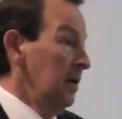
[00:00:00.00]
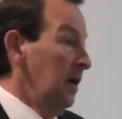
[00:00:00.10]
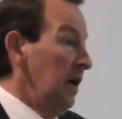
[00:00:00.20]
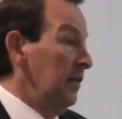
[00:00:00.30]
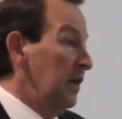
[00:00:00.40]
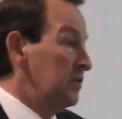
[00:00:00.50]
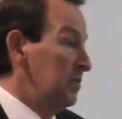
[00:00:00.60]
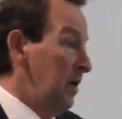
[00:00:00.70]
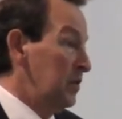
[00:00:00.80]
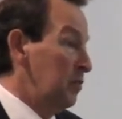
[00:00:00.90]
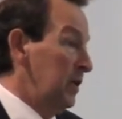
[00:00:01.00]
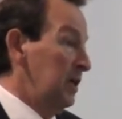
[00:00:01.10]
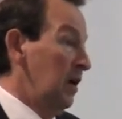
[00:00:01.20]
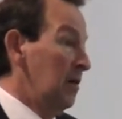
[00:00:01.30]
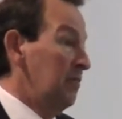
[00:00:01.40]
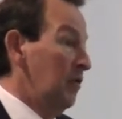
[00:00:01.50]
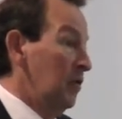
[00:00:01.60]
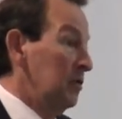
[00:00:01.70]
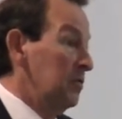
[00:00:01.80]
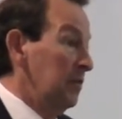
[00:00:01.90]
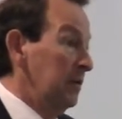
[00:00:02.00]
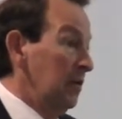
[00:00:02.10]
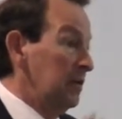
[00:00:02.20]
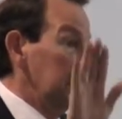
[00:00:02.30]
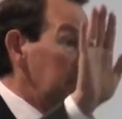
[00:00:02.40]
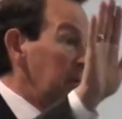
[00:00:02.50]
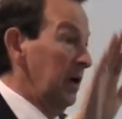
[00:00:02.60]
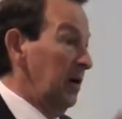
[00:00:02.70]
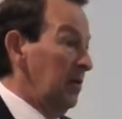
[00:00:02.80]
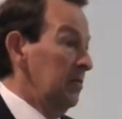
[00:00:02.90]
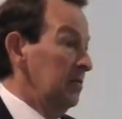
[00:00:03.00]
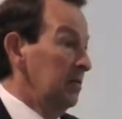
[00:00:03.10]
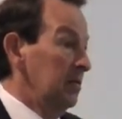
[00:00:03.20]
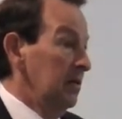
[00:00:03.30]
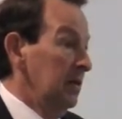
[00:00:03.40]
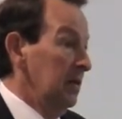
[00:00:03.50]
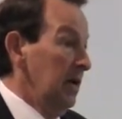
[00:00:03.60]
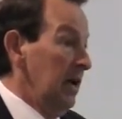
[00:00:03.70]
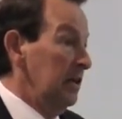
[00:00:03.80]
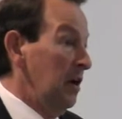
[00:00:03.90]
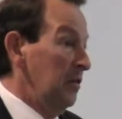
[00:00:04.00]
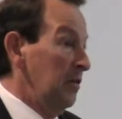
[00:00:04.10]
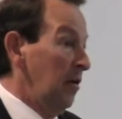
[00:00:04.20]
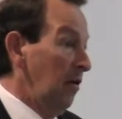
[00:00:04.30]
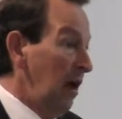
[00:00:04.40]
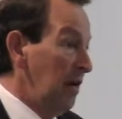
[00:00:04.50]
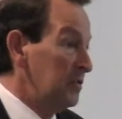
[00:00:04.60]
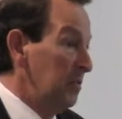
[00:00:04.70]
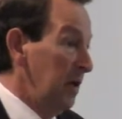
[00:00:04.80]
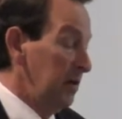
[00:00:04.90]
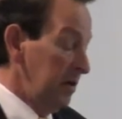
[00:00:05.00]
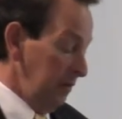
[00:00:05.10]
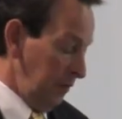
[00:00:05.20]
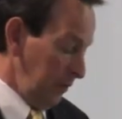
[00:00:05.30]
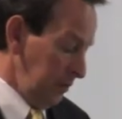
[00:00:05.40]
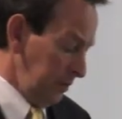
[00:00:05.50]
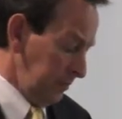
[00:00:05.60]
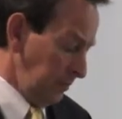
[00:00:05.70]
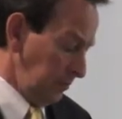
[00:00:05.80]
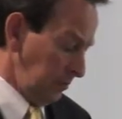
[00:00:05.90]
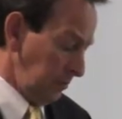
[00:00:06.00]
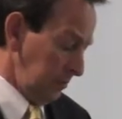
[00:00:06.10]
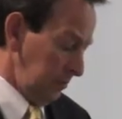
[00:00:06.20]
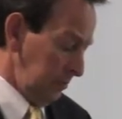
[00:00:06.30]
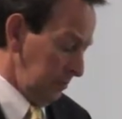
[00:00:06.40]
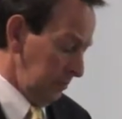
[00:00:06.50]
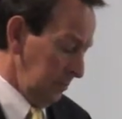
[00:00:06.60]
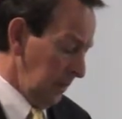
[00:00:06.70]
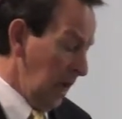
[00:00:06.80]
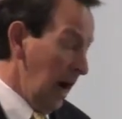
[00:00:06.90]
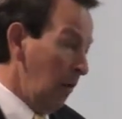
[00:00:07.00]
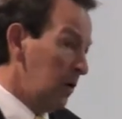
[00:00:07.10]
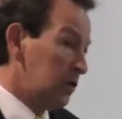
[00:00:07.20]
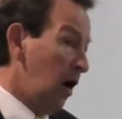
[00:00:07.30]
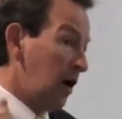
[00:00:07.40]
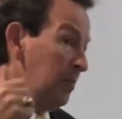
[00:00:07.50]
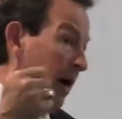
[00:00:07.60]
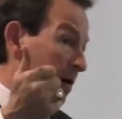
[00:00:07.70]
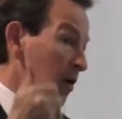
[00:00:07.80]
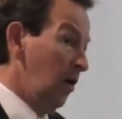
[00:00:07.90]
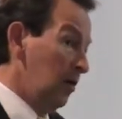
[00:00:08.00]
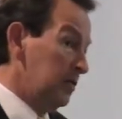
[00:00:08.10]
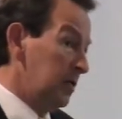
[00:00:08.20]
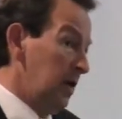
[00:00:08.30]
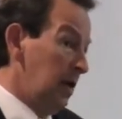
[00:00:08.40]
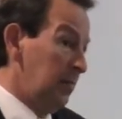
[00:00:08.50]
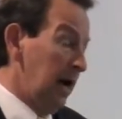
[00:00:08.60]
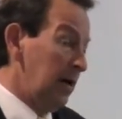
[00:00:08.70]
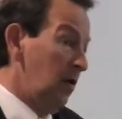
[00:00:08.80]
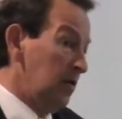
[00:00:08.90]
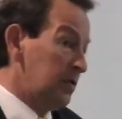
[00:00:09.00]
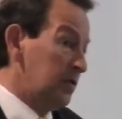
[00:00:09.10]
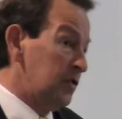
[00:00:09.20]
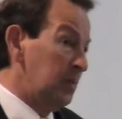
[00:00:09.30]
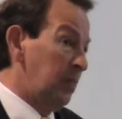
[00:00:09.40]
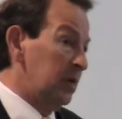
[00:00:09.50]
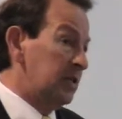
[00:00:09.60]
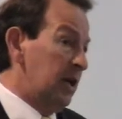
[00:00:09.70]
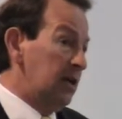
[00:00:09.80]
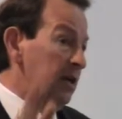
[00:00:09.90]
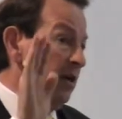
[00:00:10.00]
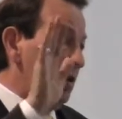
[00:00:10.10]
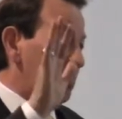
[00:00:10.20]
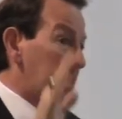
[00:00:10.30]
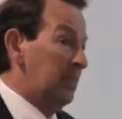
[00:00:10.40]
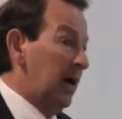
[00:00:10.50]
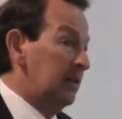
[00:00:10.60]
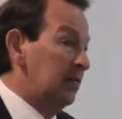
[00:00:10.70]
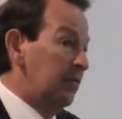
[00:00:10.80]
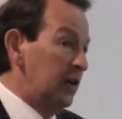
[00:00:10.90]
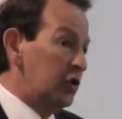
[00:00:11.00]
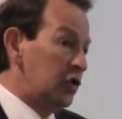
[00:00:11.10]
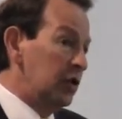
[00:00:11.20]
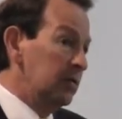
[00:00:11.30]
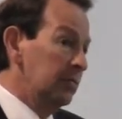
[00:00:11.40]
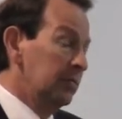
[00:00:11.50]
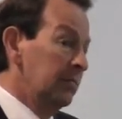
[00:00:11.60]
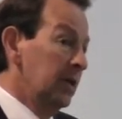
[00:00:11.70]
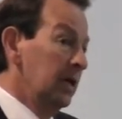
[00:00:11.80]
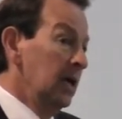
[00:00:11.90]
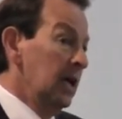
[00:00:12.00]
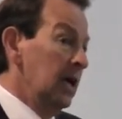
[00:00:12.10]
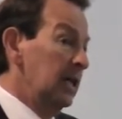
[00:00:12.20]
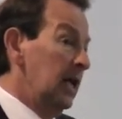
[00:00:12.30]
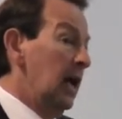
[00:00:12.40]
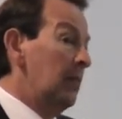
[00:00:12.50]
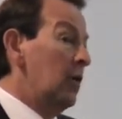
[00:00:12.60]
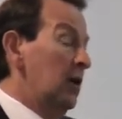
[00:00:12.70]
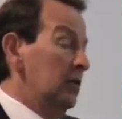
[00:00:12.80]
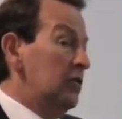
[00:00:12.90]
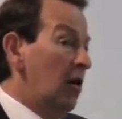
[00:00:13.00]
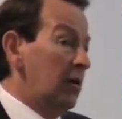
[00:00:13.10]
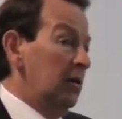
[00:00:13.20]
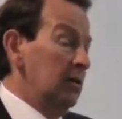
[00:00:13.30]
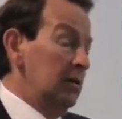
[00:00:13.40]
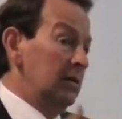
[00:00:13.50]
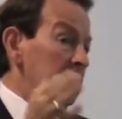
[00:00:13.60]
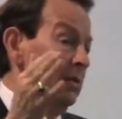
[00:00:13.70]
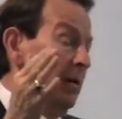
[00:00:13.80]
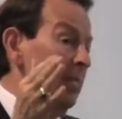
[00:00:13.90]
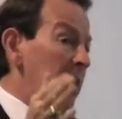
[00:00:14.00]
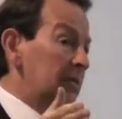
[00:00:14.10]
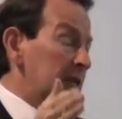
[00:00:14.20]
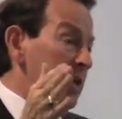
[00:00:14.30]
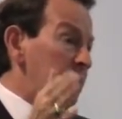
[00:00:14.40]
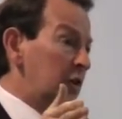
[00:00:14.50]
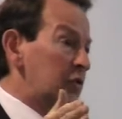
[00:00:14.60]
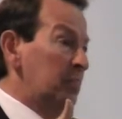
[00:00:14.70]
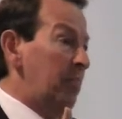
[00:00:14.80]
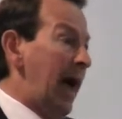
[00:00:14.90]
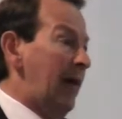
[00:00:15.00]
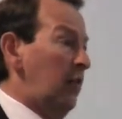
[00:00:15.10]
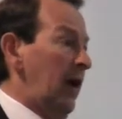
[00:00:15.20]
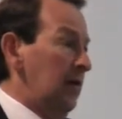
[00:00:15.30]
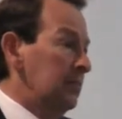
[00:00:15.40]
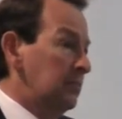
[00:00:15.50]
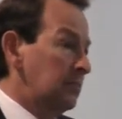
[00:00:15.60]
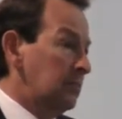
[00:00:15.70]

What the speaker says: that's the best we can hope for. So when we look in the mirror and know that our lives made a difference. I want to talk about goals, my goals as superintendent, a little bit about the vision, and then I'm going to talk about, give you some background,